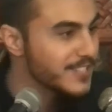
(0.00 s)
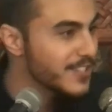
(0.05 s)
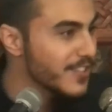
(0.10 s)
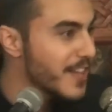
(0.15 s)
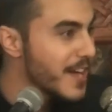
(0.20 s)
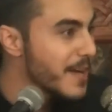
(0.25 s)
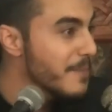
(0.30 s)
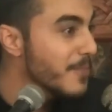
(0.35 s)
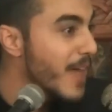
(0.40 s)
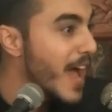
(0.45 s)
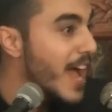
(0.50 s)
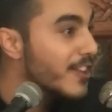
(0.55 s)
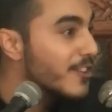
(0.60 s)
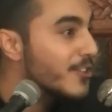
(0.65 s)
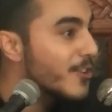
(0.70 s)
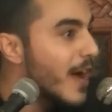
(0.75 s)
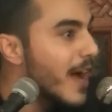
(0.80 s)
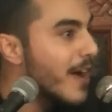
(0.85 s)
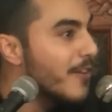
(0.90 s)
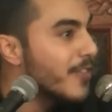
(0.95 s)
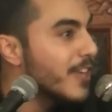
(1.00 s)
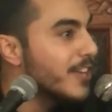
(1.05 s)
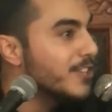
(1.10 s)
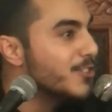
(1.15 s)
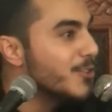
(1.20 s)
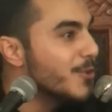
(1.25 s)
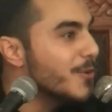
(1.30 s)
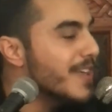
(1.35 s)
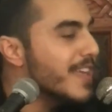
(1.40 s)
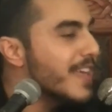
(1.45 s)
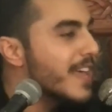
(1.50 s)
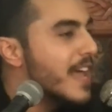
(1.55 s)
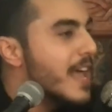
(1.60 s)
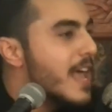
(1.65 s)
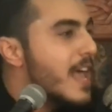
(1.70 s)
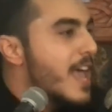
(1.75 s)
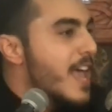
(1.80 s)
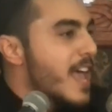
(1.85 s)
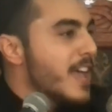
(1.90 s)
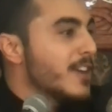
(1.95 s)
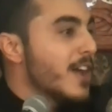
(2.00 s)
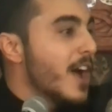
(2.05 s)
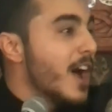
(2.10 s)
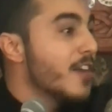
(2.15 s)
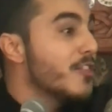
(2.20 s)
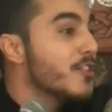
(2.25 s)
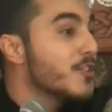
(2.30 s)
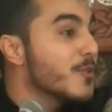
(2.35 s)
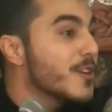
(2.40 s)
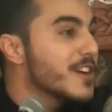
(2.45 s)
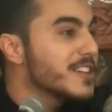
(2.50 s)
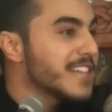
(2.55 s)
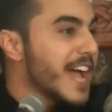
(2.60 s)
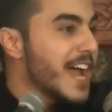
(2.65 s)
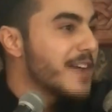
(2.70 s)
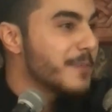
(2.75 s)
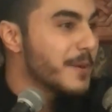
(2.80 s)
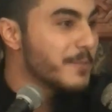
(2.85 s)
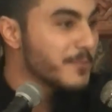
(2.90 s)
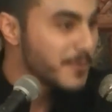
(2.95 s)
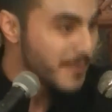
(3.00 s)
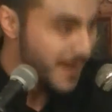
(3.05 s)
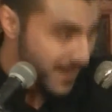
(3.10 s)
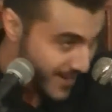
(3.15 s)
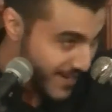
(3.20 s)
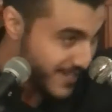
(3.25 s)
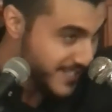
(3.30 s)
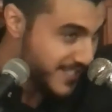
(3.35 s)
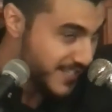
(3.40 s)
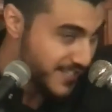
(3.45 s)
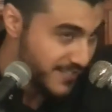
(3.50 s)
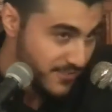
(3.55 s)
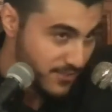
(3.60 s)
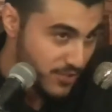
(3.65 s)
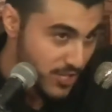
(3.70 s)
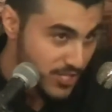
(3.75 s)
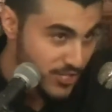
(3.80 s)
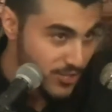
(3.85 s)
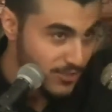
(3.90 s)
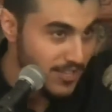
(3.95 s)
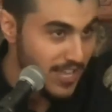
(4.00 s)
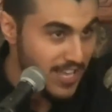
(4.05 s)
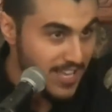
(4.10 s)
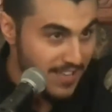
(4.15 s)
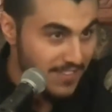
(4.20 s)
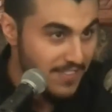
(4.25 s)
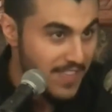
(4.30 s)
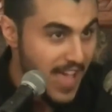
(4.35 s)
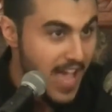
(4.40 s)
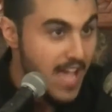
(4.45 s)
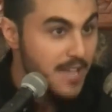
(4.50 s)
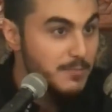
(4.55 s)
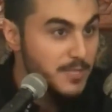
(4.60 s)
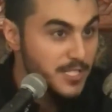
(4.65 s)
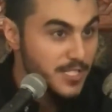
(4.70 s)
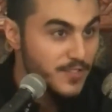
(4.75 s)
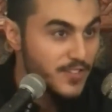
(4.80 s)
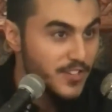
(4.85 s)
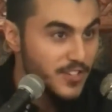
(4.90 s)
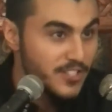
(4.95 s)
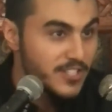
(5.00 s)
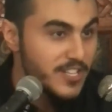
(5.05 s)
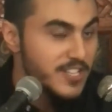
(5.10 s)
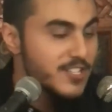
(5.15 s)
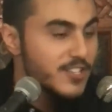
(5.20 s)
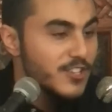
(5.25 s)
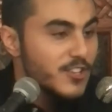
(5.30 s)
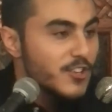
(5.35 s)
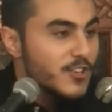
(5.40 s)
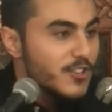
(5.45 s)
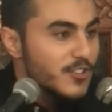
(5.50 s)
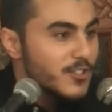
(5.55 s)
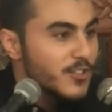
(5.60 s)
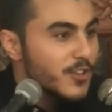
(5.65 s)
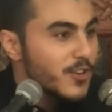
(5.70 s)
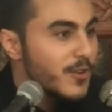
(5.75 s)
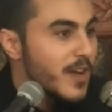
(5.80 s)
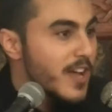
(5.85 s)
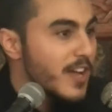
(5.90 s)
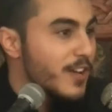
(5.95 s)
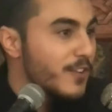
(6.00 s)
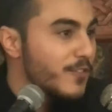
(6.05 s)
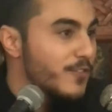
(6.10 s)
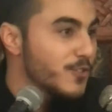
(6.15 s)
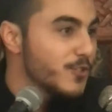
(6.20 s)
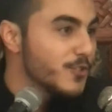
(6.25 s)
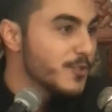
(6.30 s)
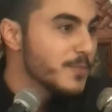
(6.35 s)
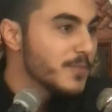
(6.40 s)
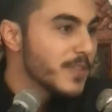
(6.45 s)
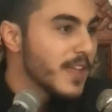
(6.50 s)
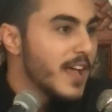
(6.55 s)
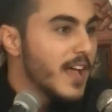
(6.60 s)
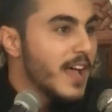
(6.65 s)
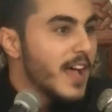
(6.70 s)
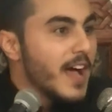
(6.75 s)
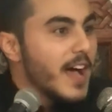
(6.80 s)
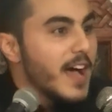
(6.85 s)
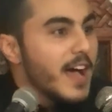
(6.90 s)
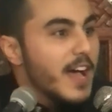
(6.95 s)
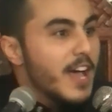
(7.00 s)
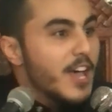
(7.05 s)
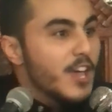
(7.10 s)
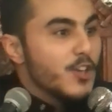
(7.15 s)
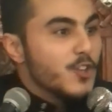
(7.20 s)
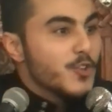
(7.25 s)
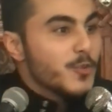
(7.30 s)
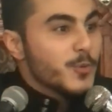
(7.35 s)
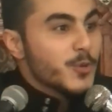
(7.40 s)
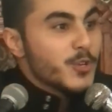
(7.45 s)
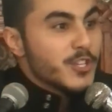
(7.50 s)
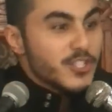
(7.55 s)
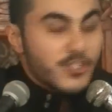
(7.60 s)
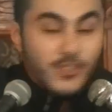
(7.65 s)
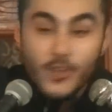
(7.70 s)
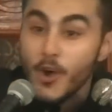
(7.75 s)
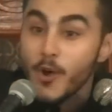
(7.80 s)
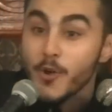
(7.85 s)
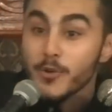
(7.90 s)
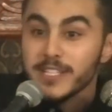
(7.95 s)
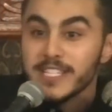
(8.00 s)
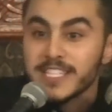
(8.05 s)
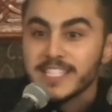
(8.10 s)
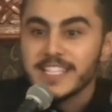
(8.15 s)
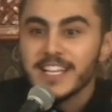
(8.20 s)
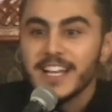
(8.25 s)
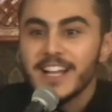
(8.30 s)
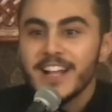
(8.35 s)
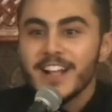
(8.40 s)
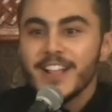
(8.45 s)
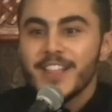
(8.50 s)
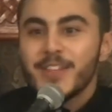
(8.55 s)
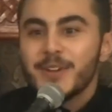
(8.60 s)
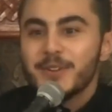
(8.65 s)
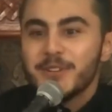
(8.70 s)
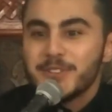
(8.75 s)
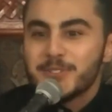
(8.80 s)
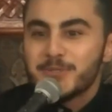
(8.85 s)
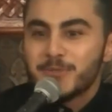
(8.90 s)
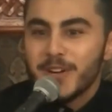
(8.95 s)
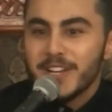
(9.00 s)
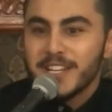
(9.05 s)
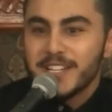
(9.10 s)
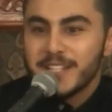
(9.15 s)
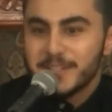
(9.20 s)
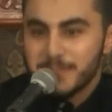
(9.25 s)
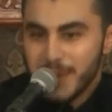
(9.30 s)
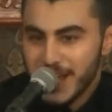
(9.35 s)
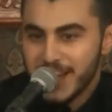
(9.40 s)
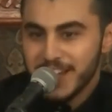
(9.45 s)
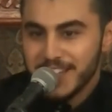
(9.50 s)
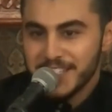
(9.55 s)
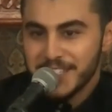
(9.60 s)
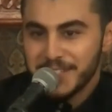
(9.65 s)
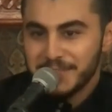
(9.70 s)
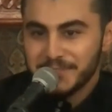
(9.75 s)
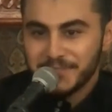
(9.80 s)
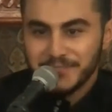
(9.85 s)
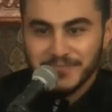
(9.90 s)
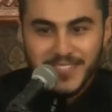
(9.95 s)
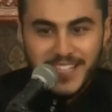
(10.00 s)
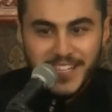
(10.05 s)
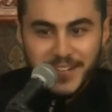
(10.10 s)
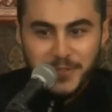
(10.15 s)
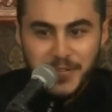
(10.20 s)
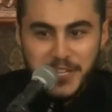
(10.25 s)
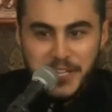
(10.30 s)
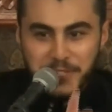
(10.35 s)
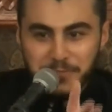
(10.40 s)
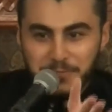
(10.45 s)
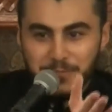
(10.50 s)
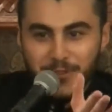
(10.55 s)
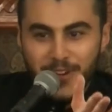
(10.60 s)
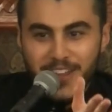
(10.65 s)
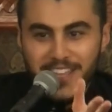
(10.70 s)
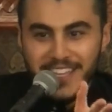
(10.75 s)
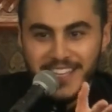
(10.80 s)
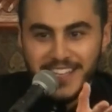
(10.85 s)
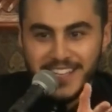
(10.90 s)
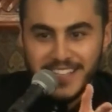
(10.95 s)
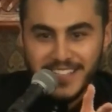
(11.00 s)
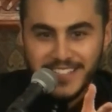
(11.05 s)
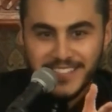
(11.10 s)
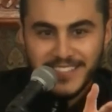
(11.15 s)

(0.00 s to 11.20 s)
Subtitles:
to them. I don't know how they do it. In other words, I remember my cousin, just to lighten the atmosphere, it doesn't hurt to crack a few humorous notes. There is one, my cousin, when he's praying,